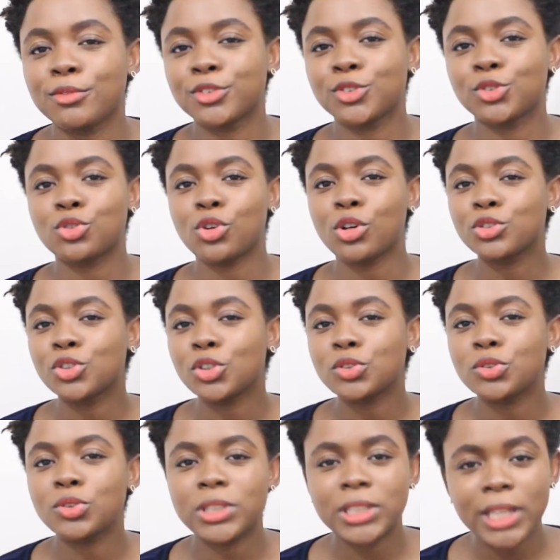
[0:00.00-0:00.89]
of
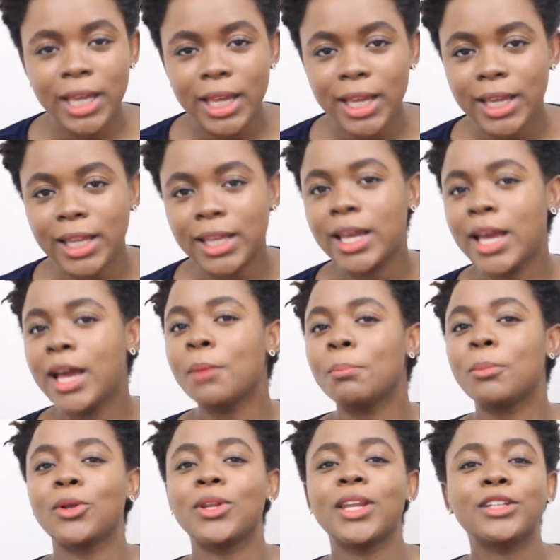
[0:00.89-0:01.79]
structure today,
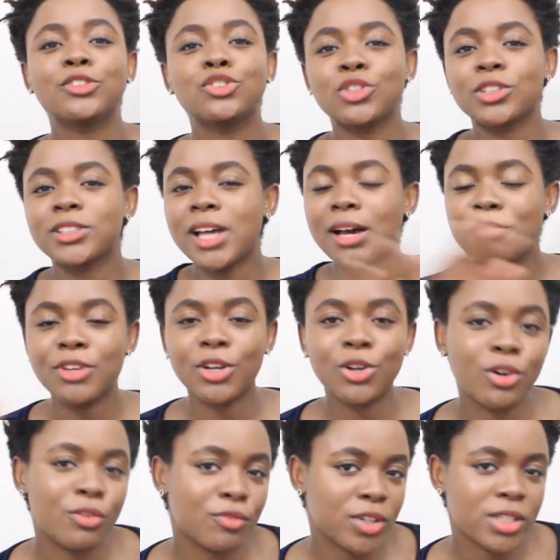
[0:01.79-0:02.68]
but let's just have
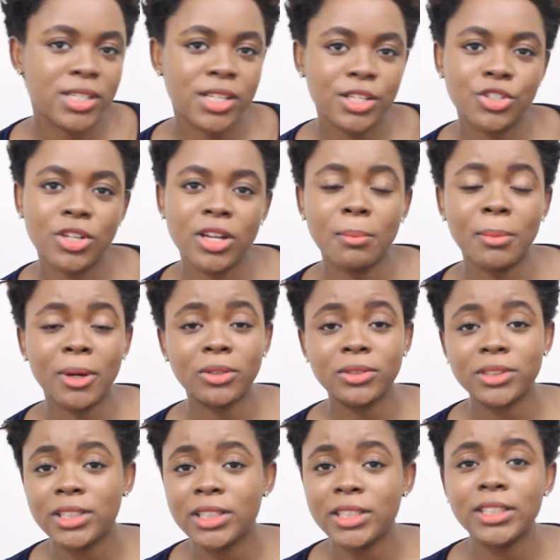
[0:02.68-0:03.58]
a conversation
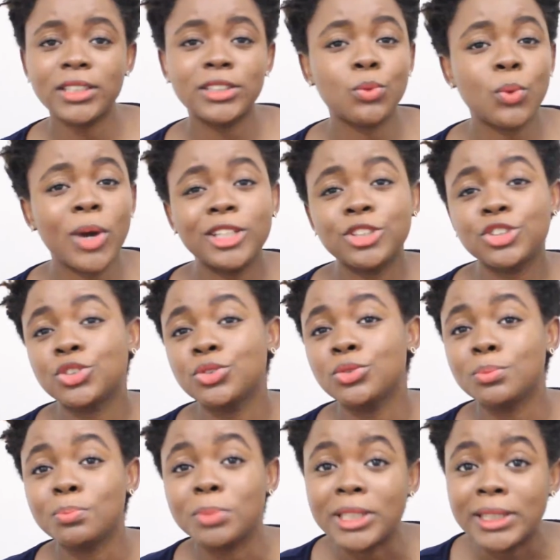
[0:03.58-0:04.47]
about this, why you
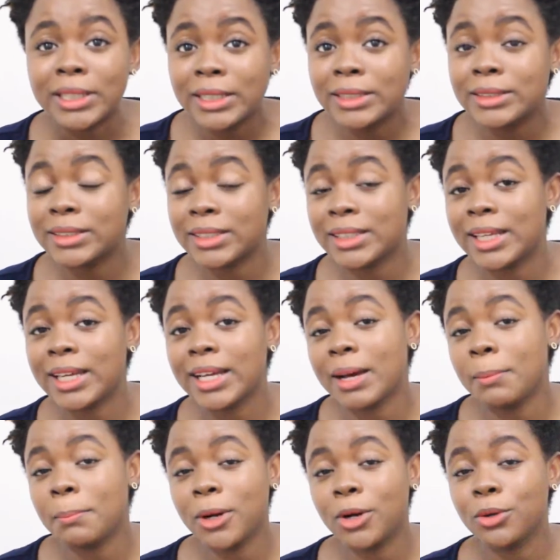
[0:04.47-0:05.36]
should begin to
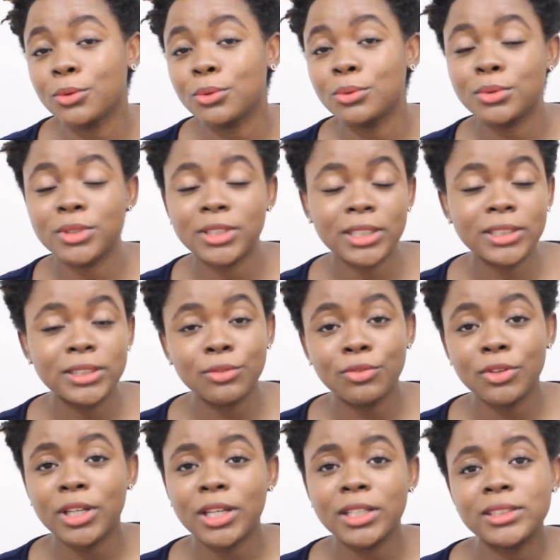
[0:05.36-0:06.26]
think about Google
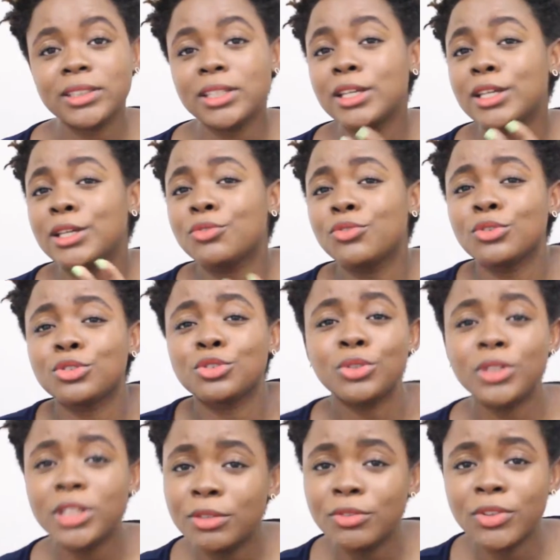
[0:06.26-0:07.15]
certificates, if you
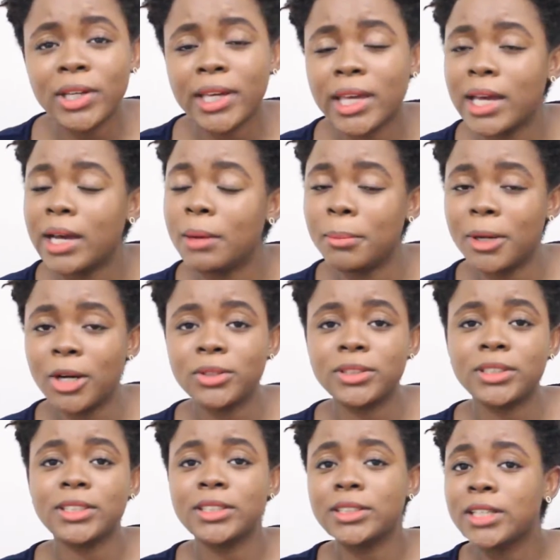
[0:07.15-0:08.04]
should even care
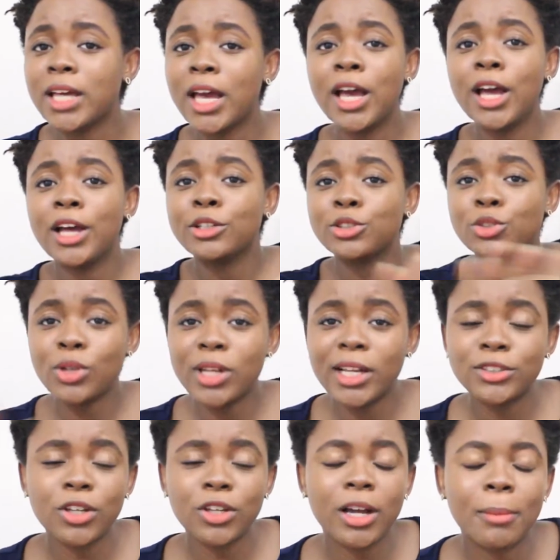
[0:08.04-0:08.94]
about it. So
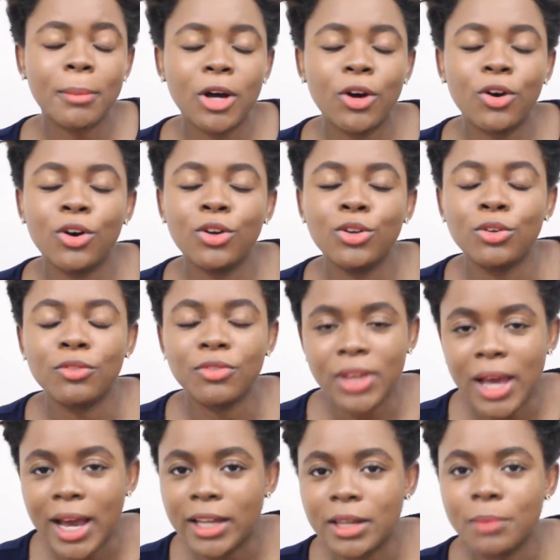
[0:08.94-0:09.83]
let's talk about all of
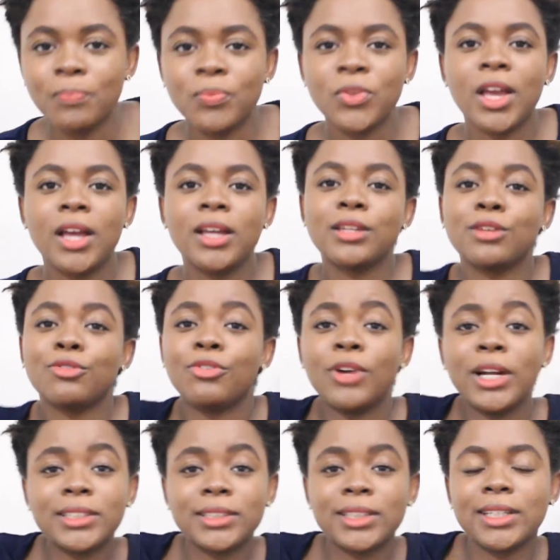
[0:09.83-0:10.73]
that. The
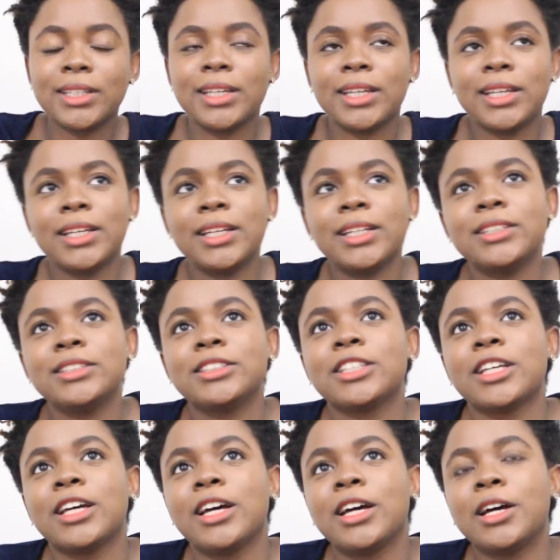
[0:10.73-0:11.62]
first thing is,